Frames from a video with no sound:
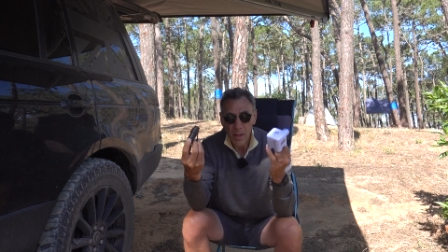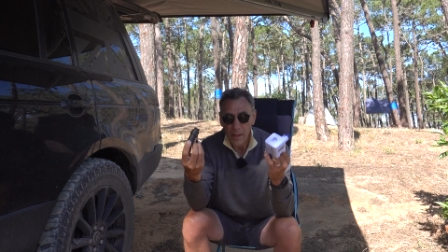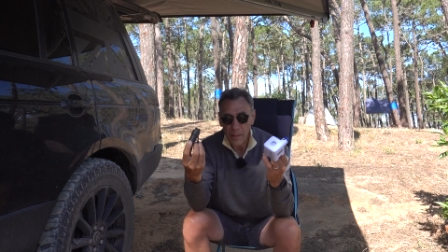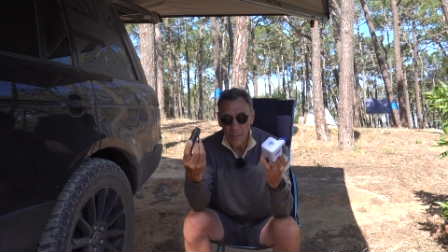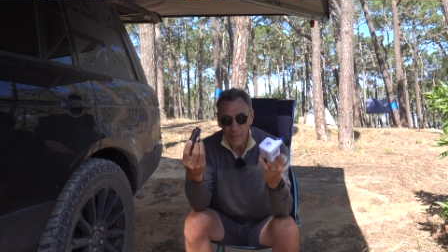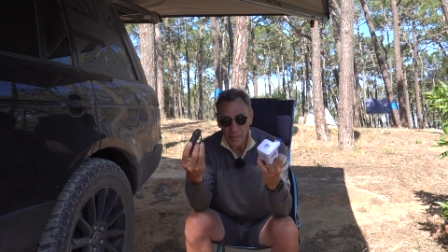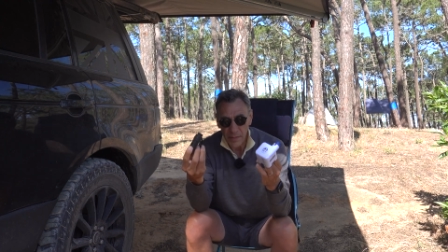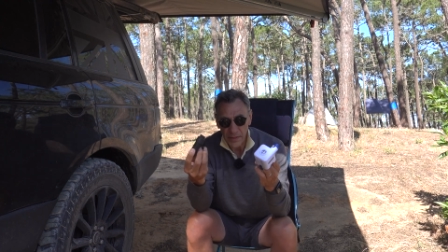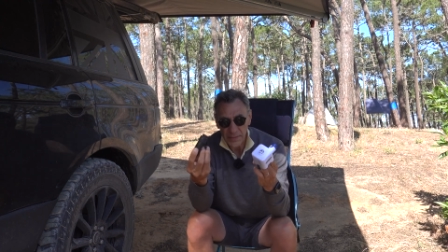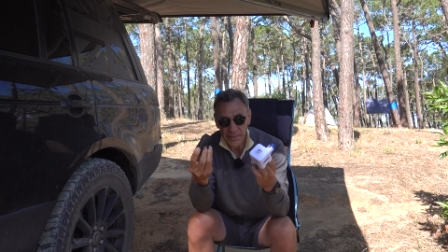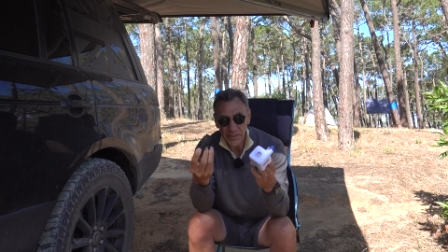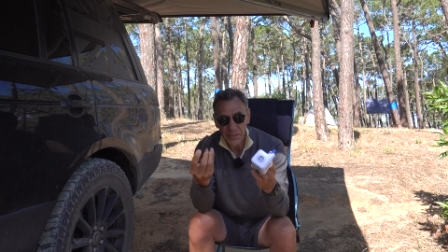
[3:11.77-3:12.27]

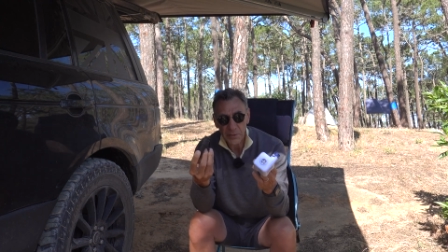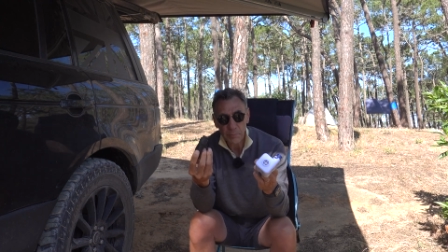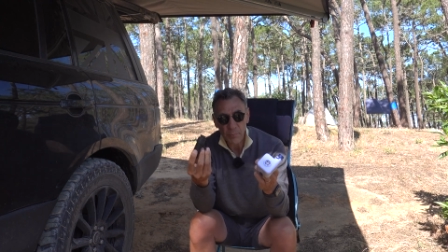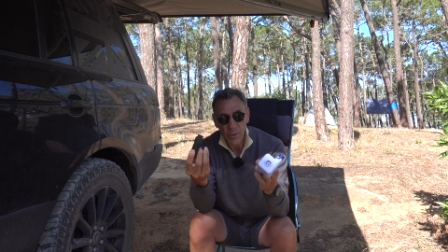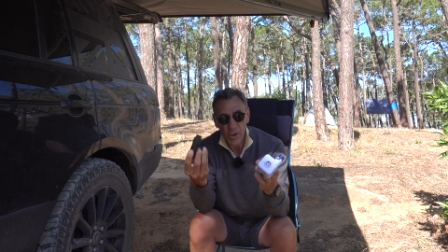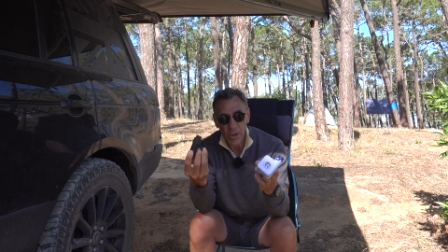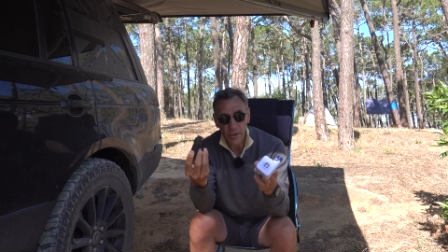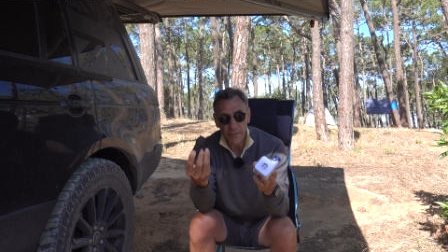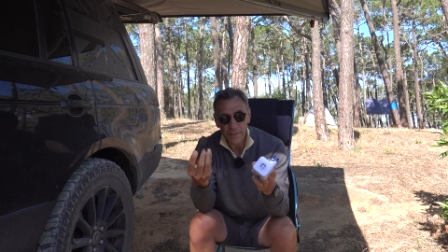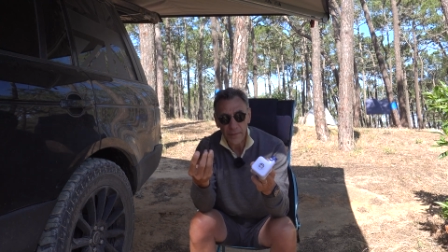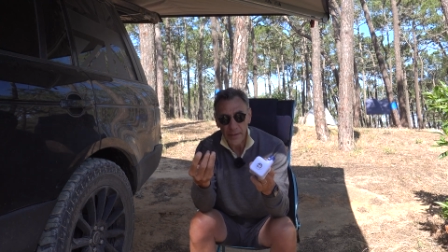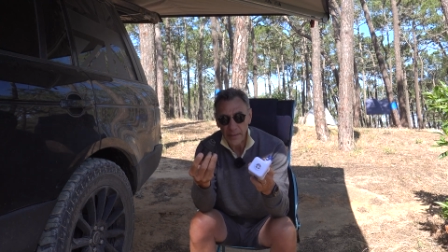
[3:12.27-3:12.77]
This is
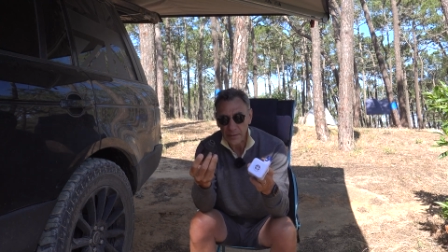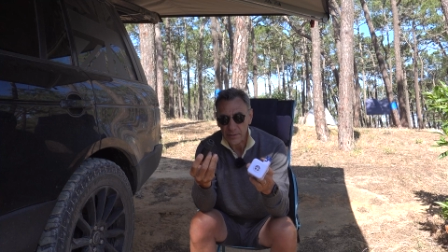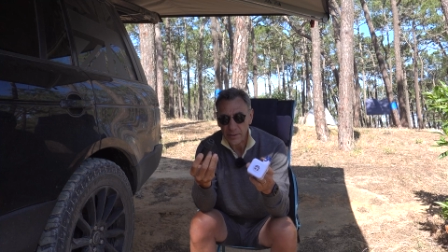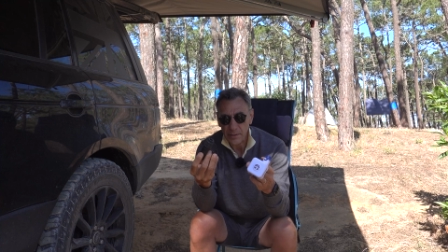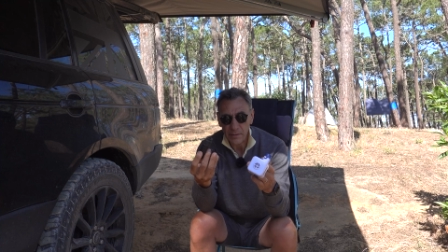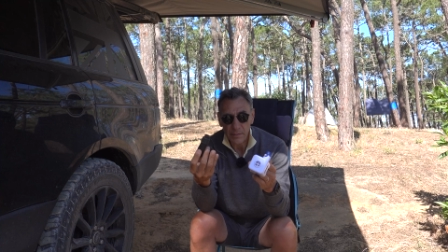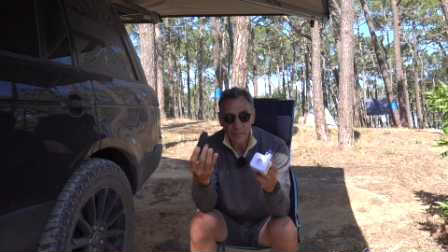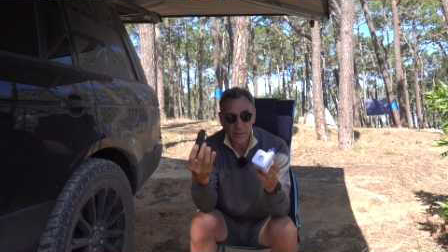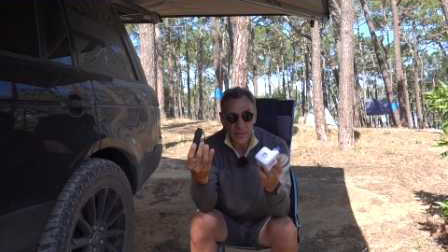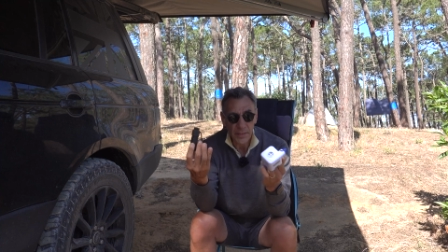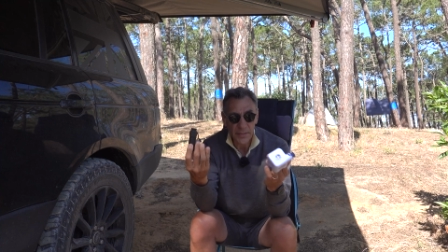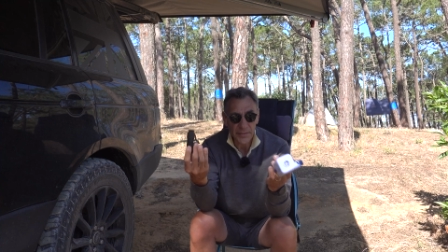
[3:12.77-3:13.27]
perfect.
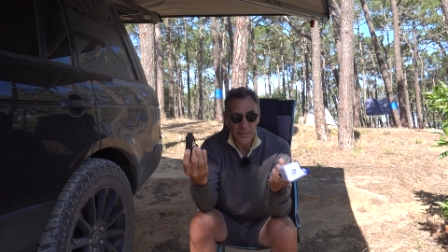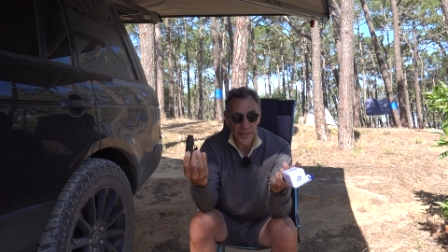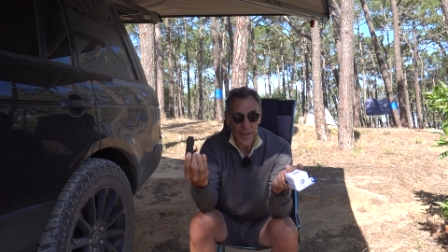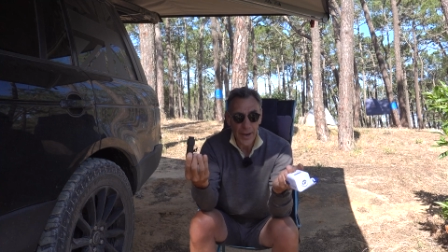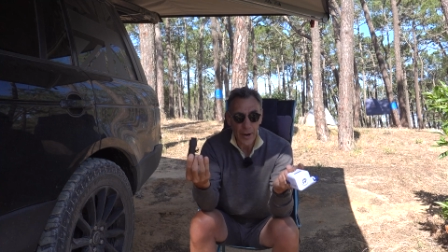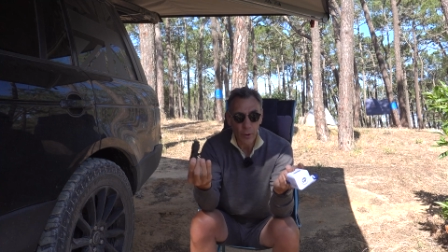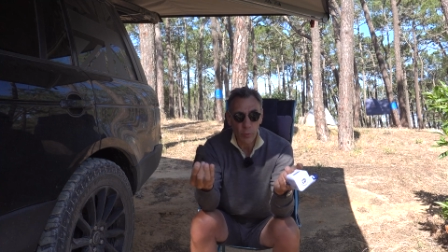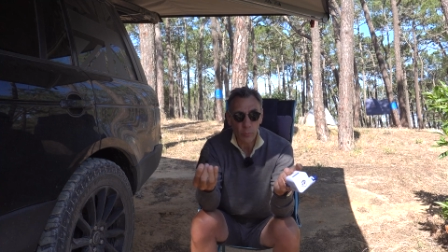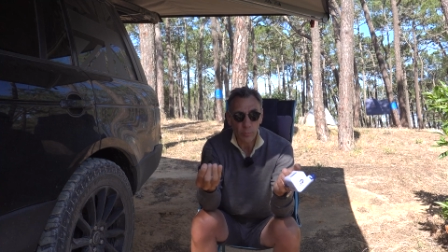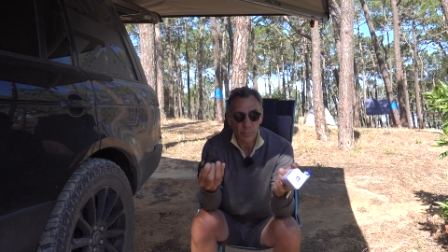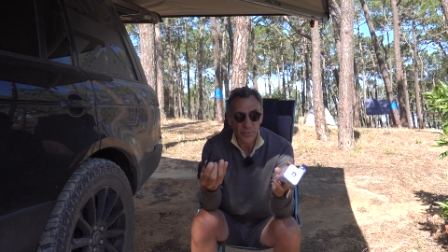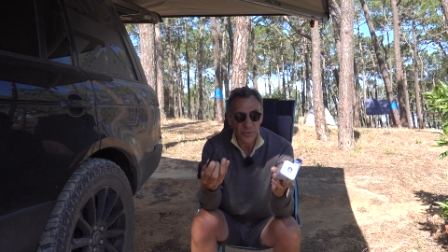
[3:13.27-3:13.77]
This
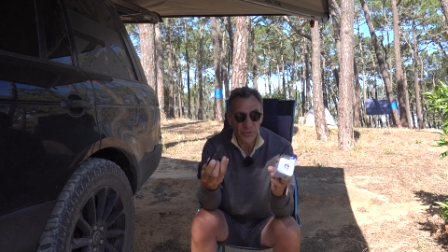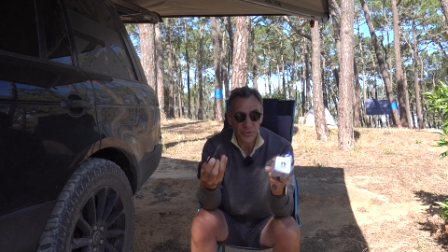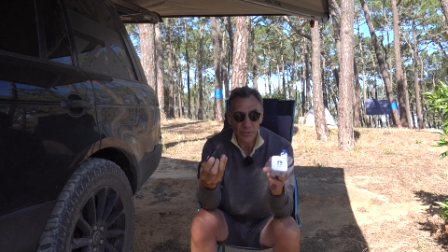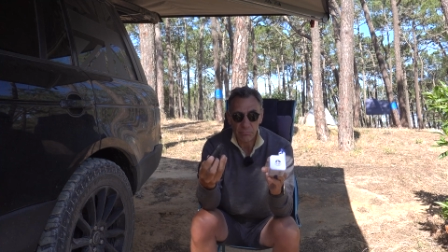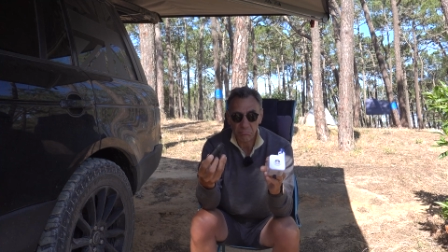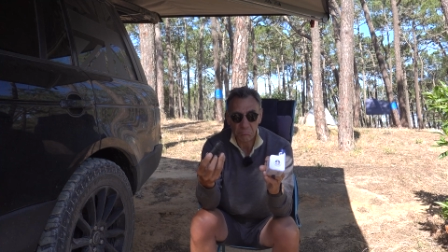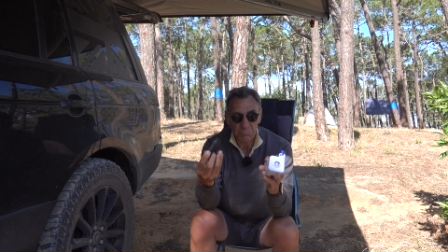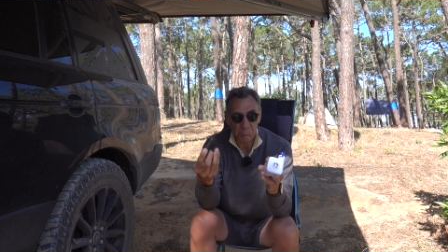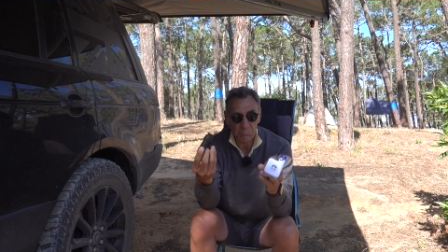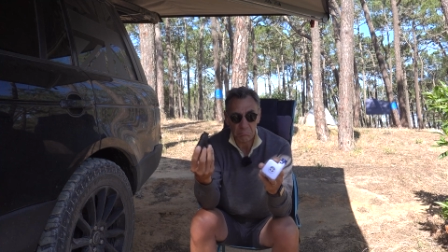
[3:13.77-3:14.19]
helps